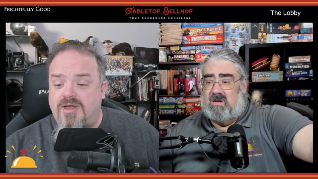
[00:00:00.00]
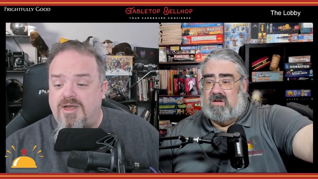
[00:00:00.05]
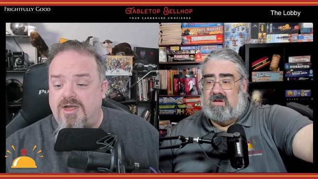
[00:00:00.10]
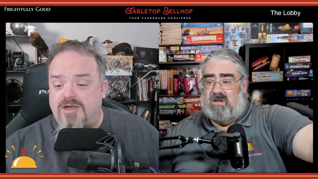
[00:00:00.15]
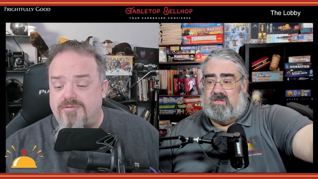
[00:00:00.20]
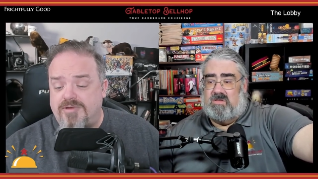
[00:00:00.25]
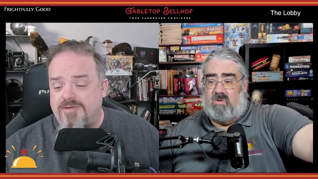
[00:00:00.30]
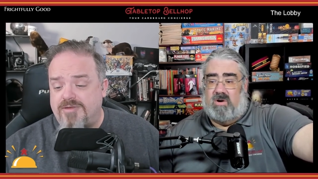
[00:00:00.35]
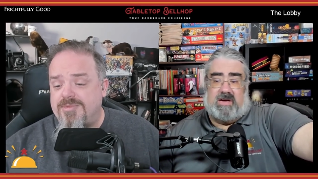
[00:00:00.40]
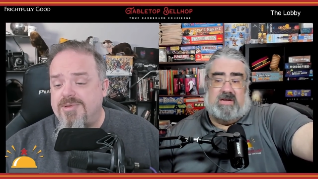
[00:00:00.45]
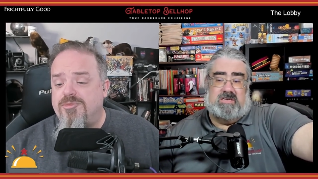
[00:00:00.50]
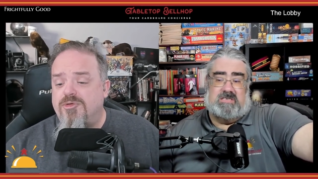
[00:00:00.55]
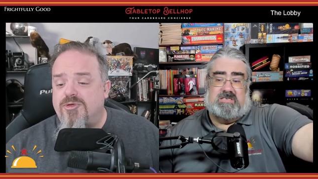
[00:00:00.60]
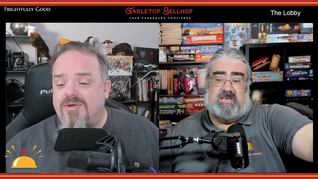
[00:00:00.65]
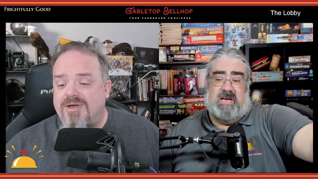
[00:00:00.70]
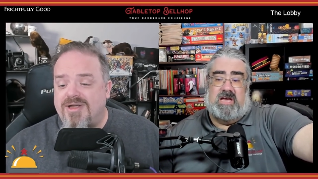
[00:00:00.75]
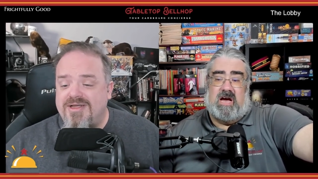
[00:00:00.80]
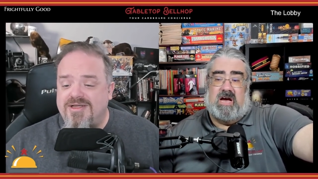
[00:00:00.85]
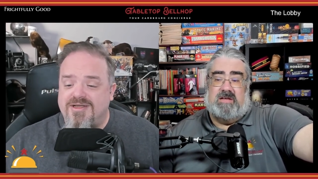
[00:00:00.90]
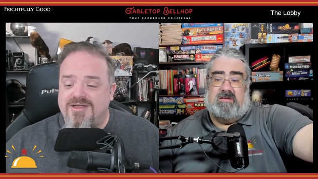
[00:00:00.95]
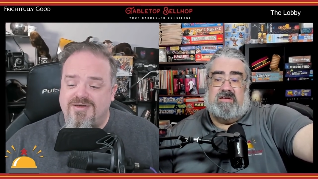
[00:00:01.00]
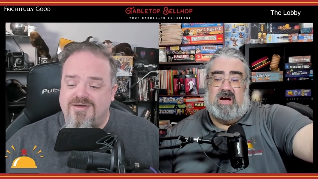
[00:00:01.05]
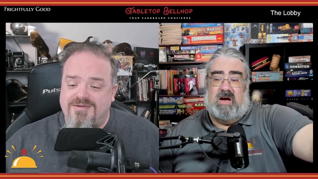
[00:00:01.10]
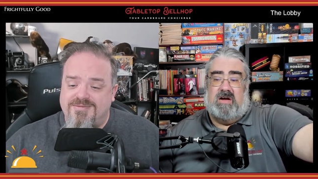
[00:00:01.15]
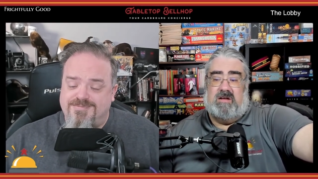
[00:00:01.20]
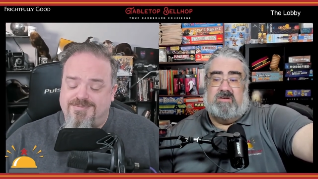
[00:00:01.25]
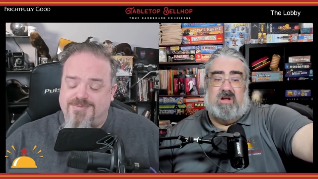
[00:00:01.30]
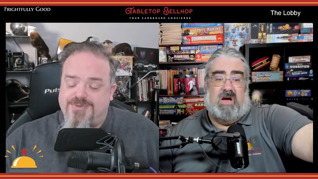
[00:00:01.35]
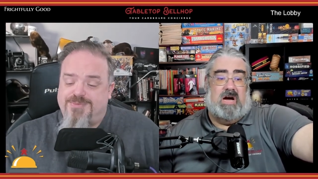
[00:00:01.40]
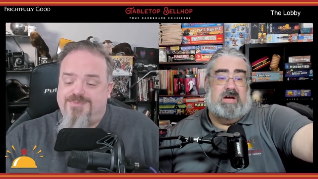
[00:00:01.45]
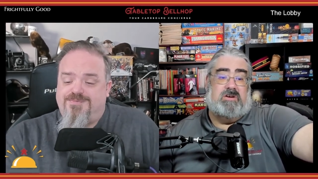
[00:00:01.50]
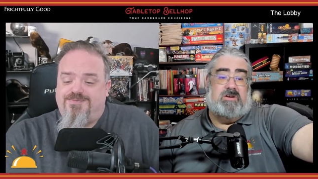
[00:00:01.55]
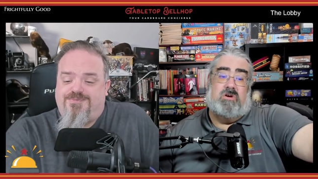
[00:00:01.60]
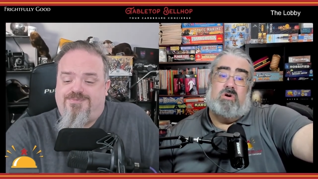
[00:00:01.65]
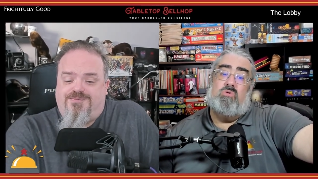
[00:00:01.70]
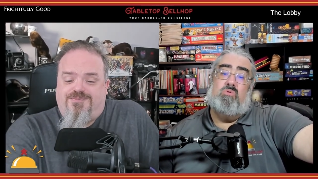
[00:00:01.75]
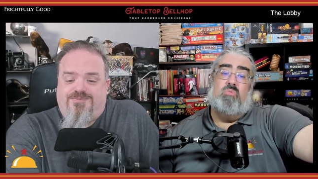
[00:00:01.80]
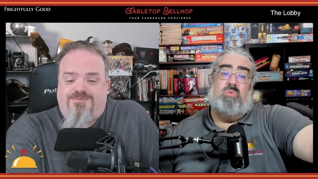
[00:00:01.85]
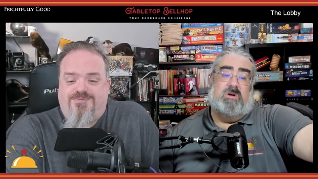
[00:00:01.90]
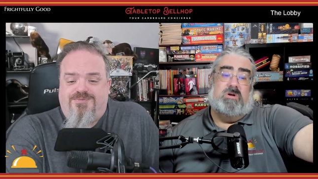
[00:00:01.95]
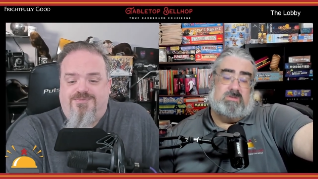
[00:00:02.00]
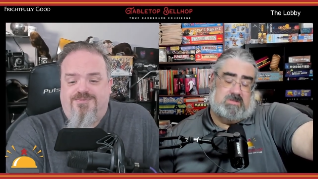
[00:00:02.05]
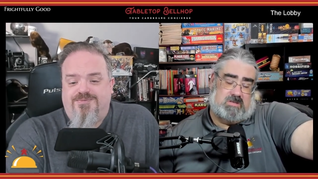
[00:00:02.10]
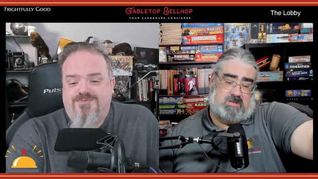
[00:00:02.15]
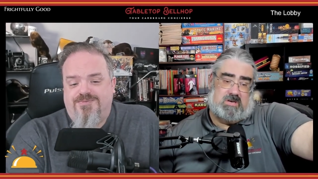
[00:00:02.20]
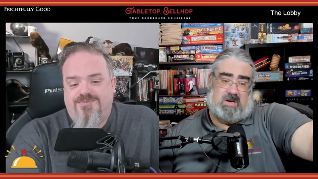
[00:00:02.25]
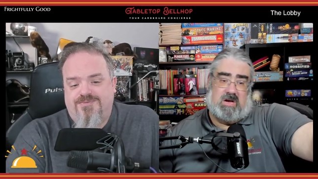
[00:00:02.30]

Speaker 1: Uh, Red so I got to say, I, I, I know Will